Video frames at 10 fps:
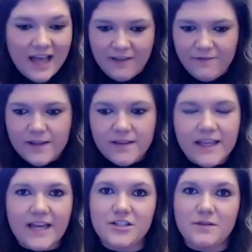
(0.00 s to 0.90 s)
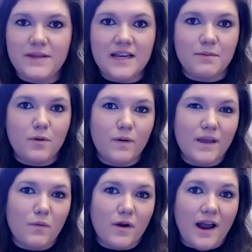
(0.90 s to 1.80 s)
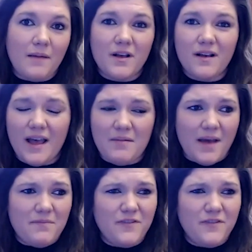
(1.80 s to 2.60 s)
I feel like I should be at a point where I'm